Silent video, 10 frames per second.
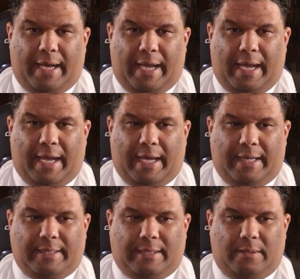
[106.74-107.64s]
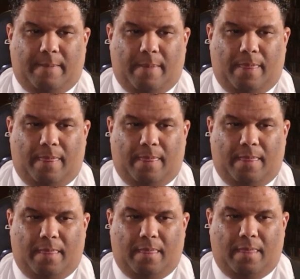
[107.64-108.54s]
And
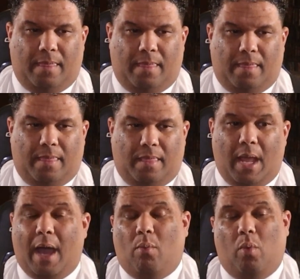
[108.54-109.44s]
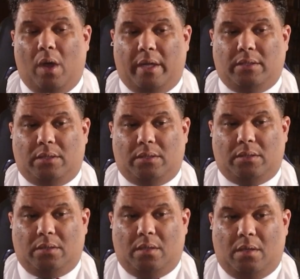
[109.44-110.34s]
not
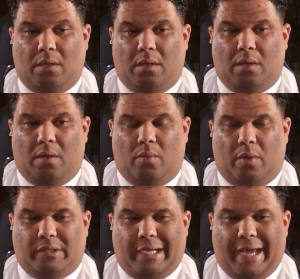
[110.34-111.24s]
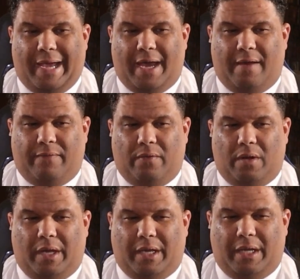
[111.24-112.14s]
once was I ever
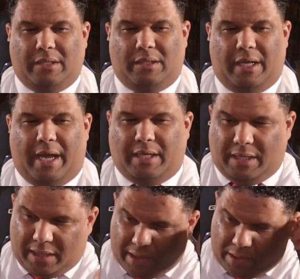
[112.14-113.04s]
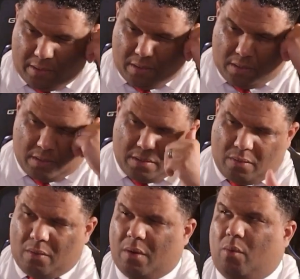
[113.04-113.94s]
against the idea
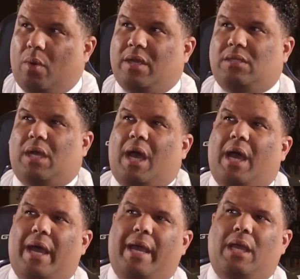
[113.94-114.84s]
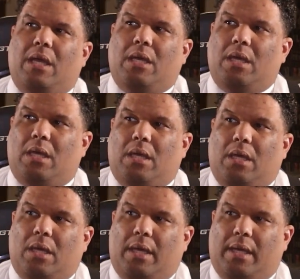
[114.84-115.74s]
or was I
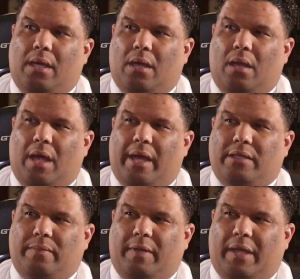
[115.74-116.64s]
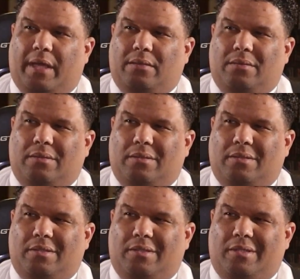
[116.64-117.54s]
inclined to be like,
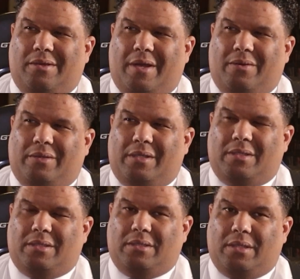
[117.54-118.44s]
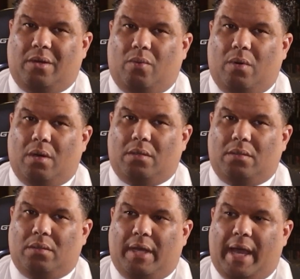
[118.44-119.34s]
uh, no, I don't think this is going to work.
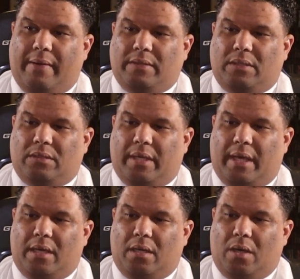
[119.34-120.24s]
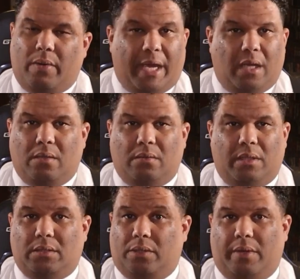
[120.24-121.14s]
I was just like, okay,
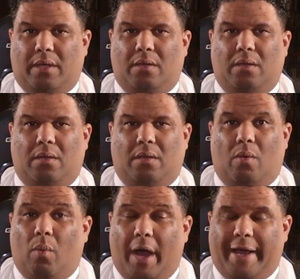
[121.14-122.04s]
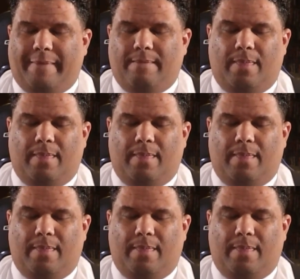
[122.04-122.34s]
let's do it. Why?